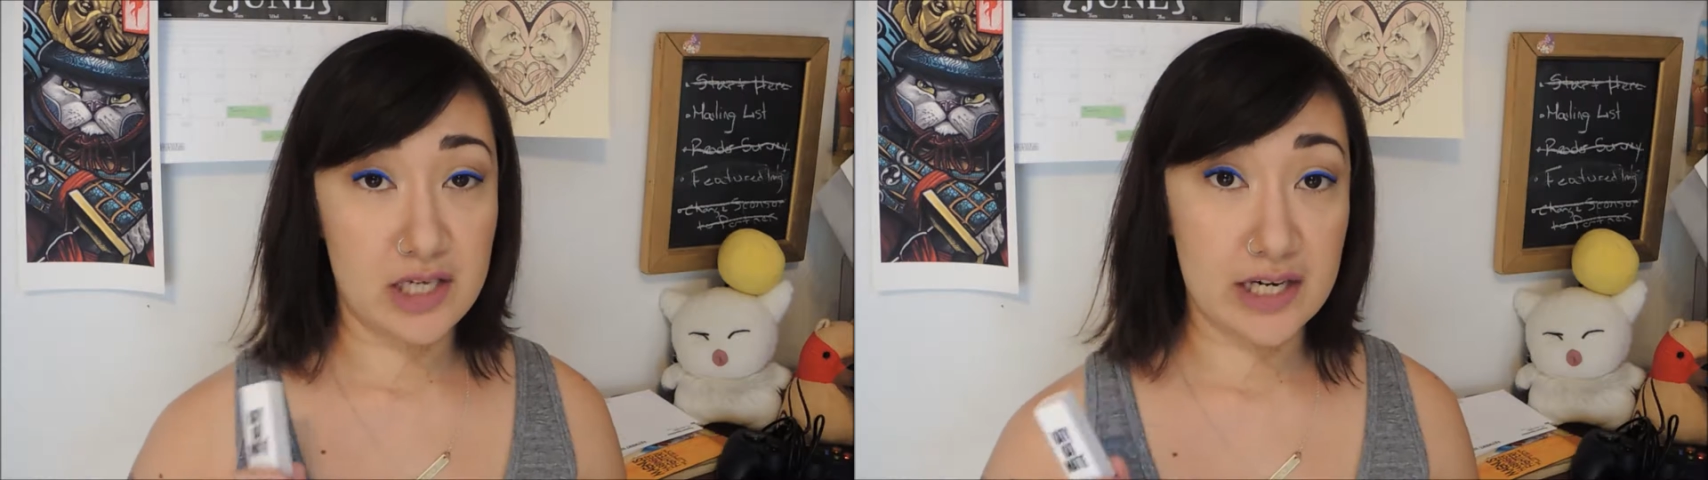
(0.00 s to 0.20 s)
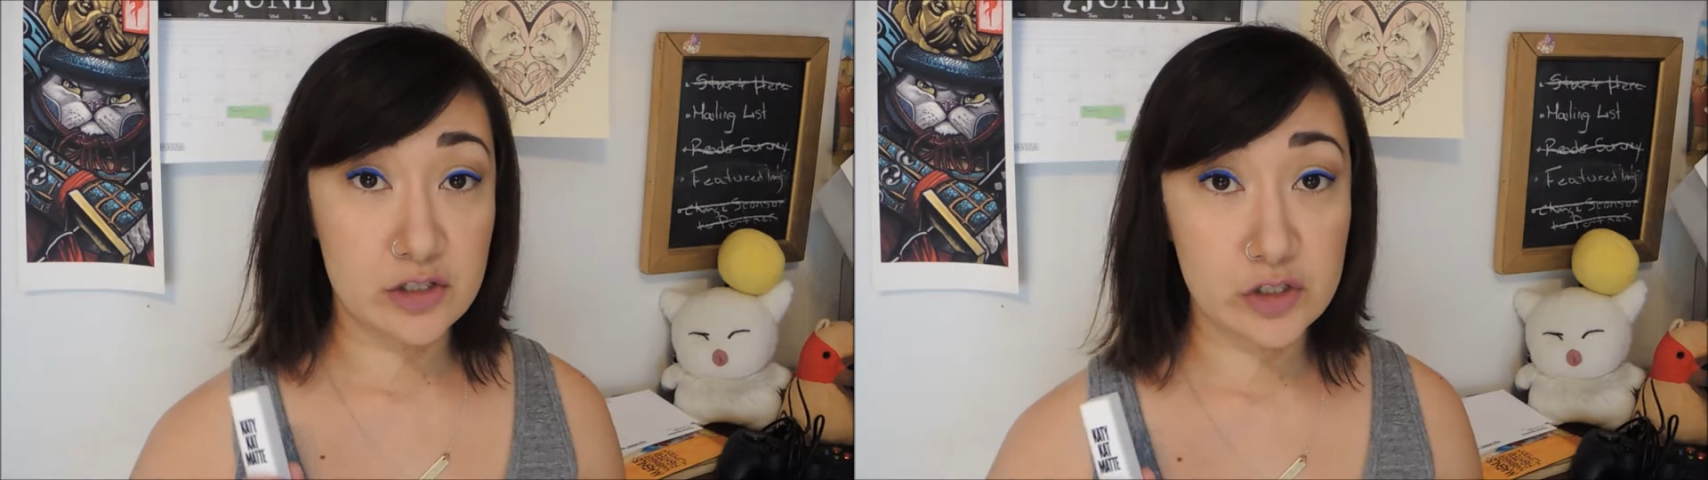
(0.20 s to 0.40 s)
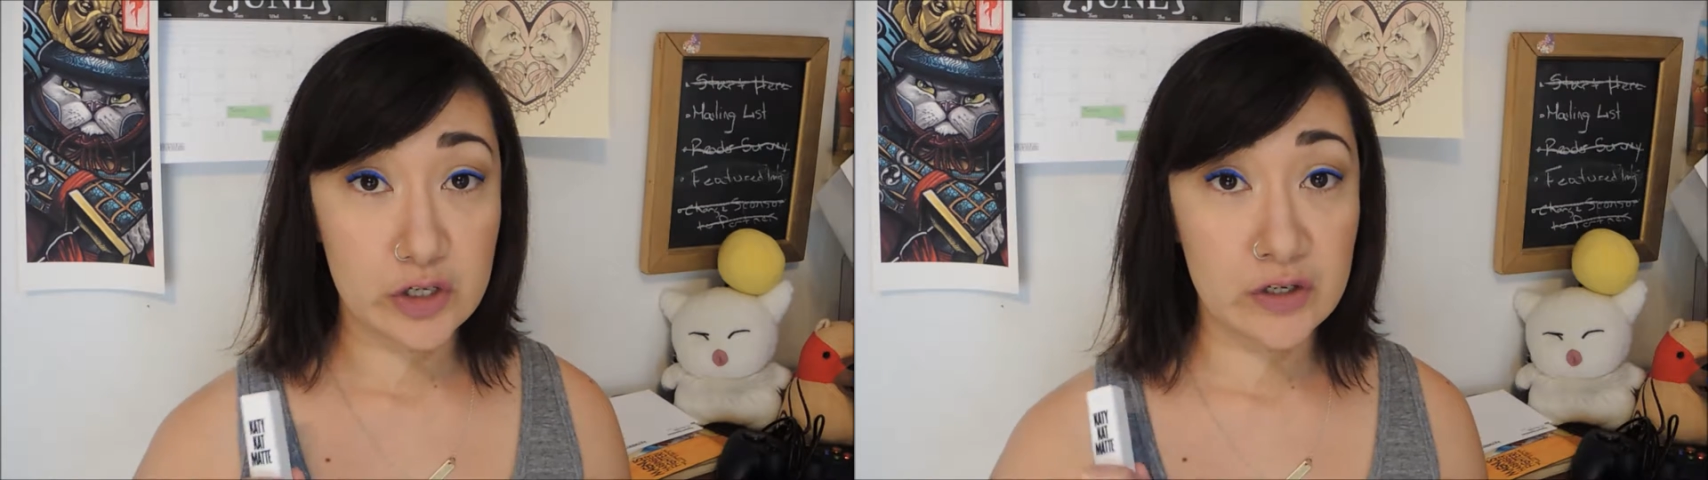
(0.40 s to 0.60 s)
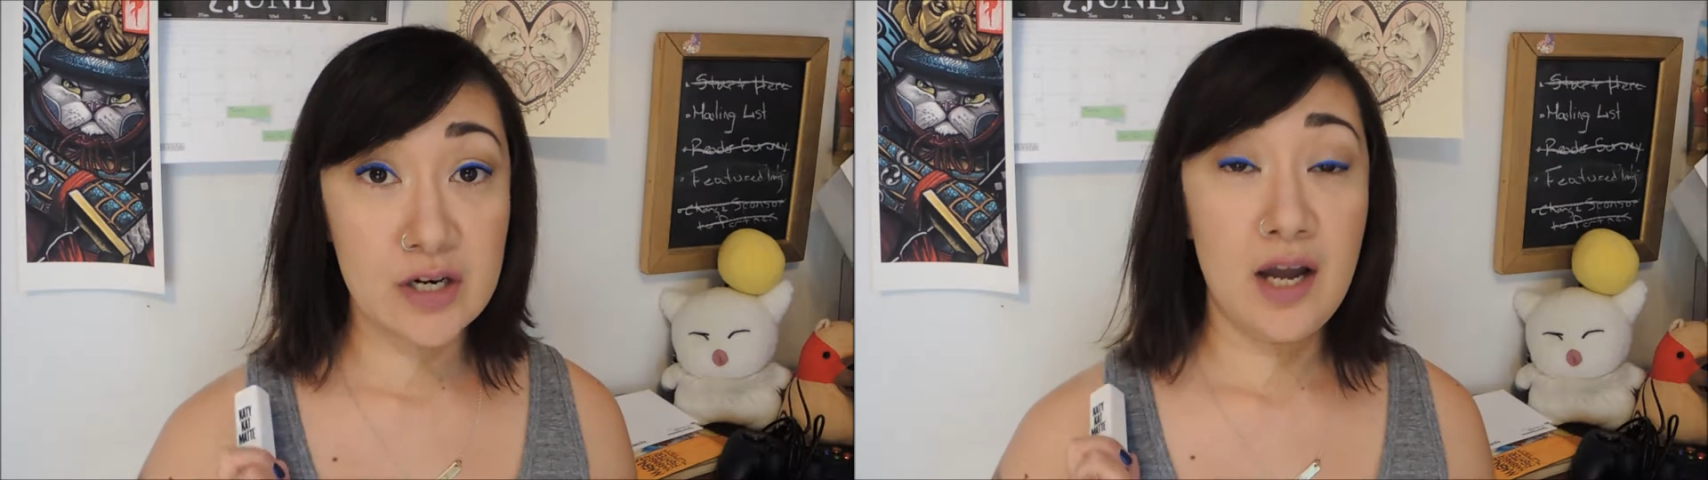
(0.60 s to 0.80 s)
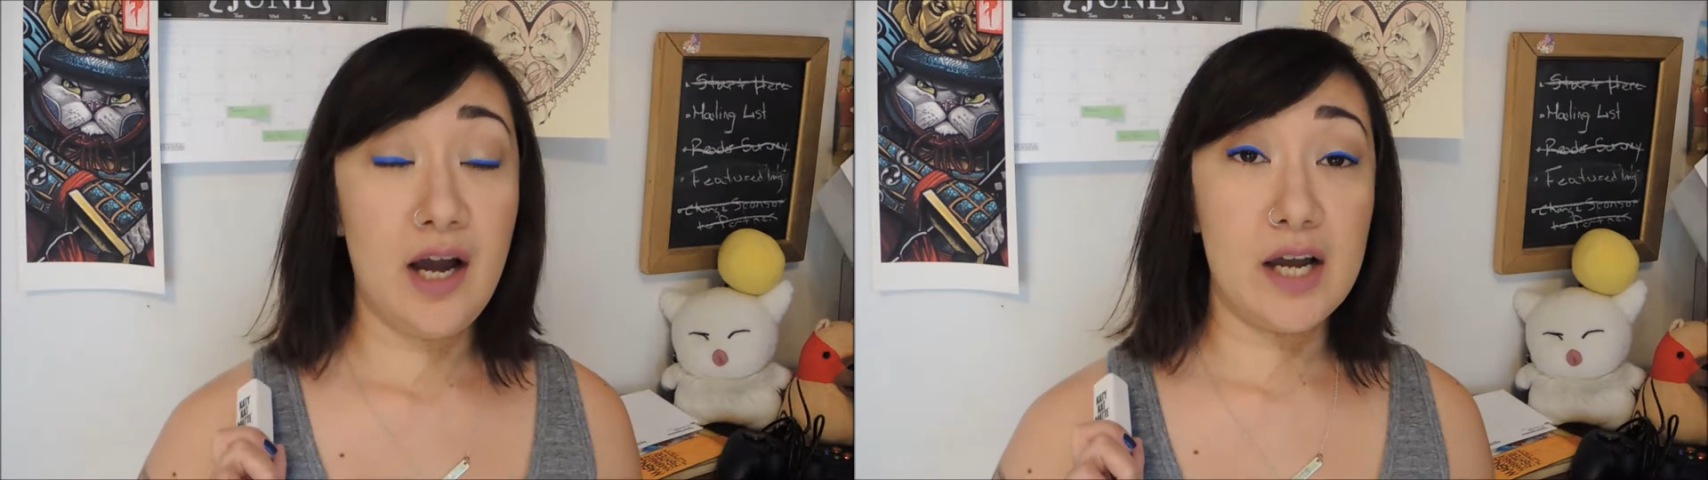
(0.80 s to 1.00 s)

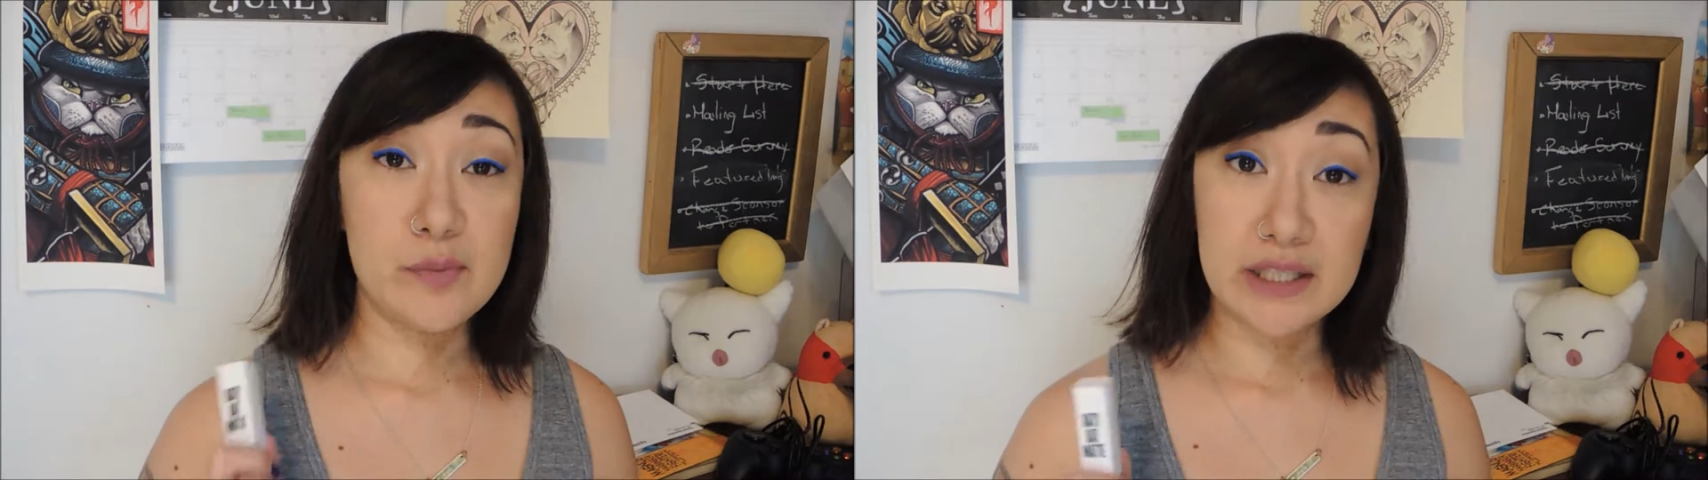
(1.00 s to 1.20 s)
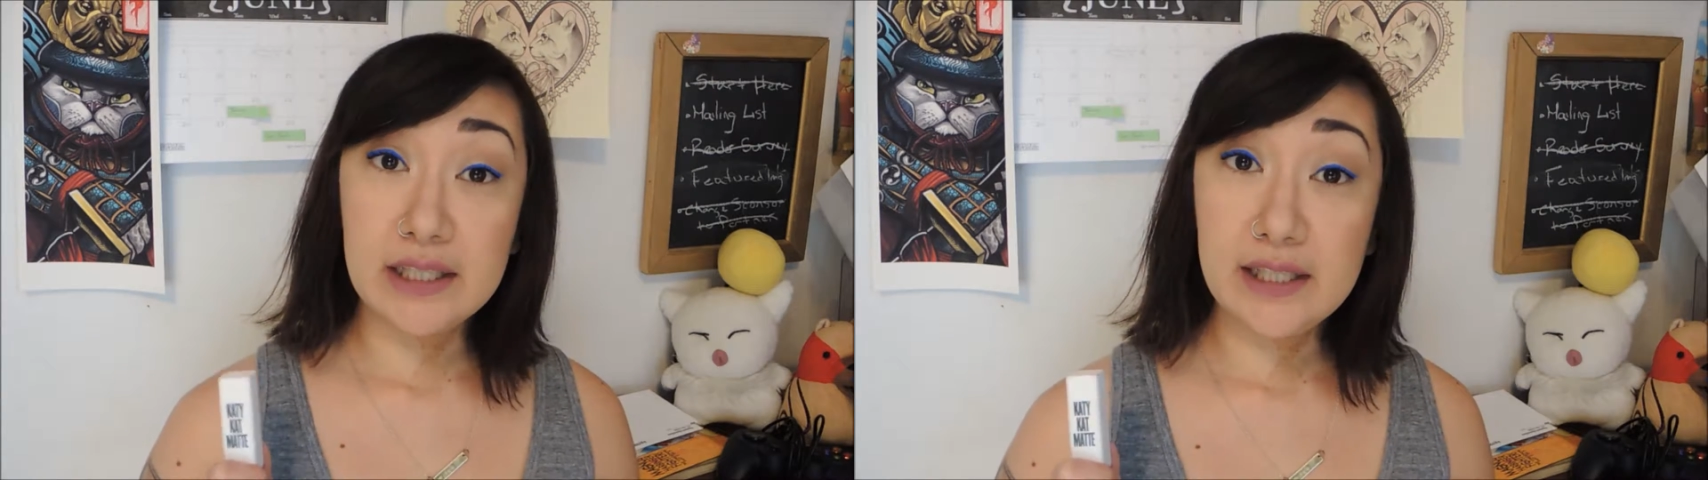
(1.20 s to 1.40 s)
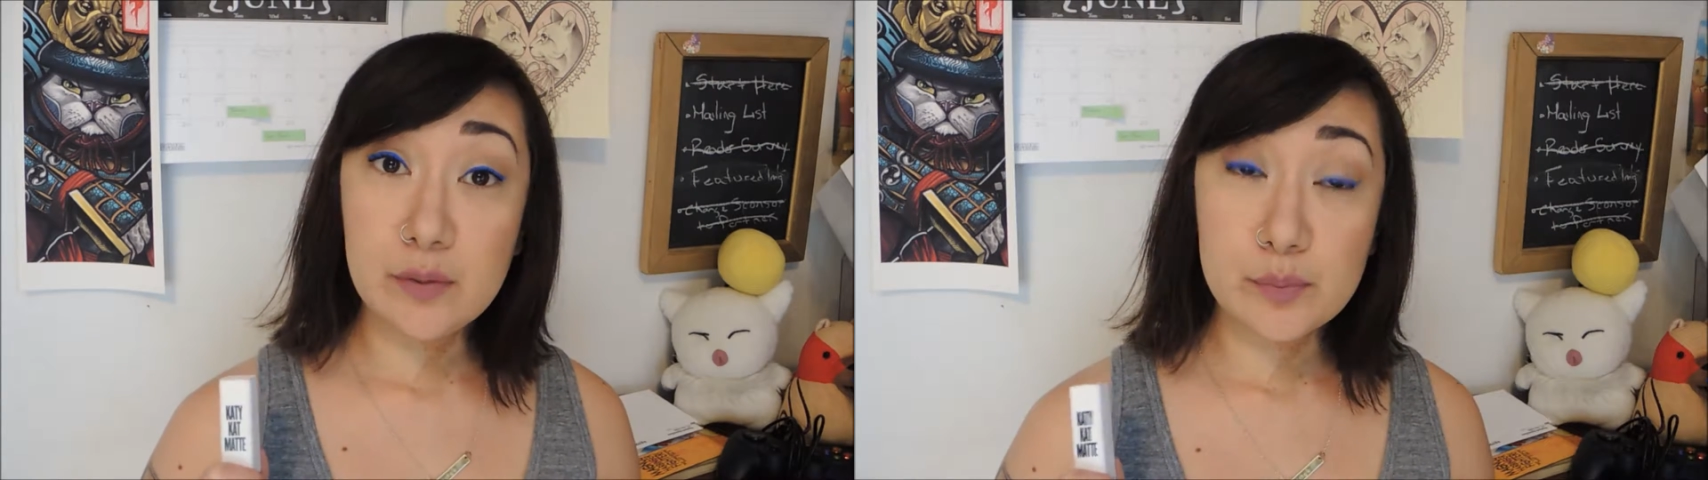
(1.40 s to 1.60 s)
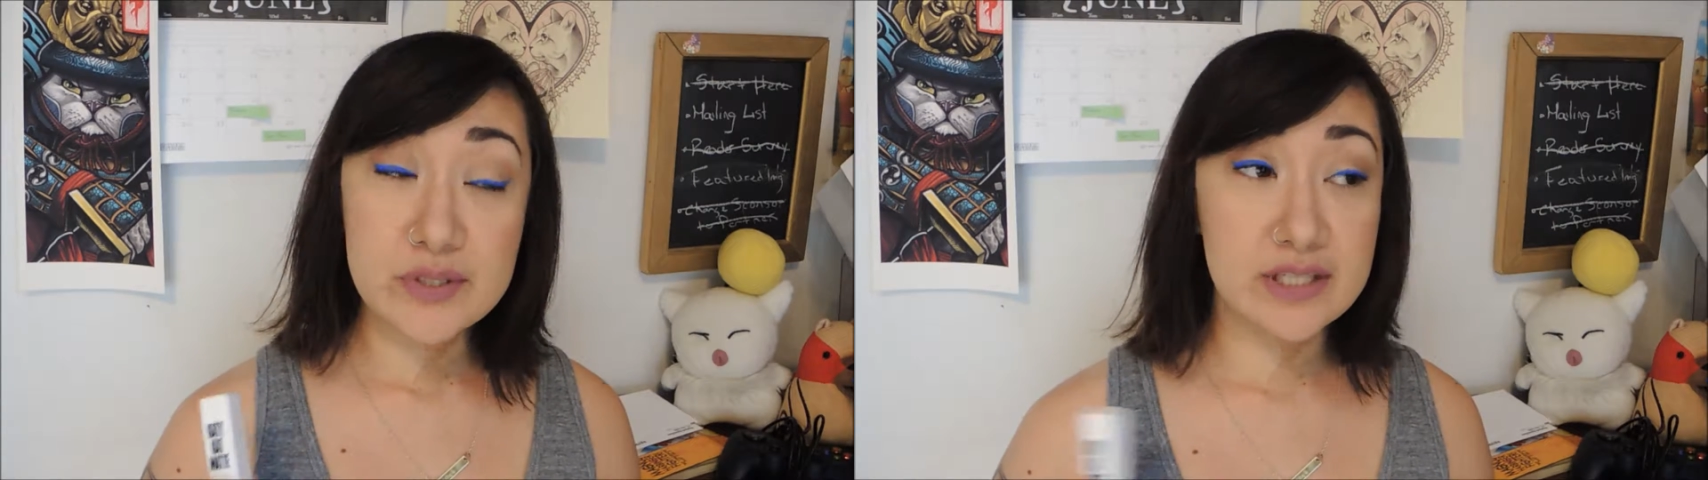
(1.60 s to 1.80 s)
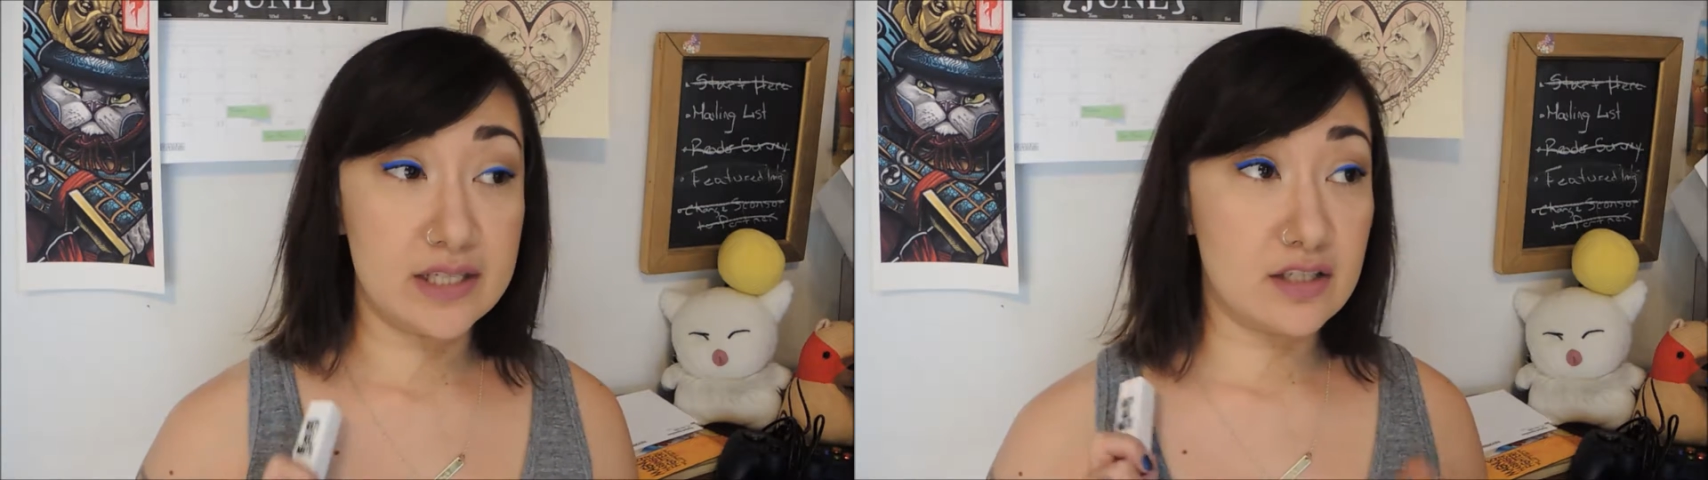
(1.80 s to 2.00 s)
texture on my lips.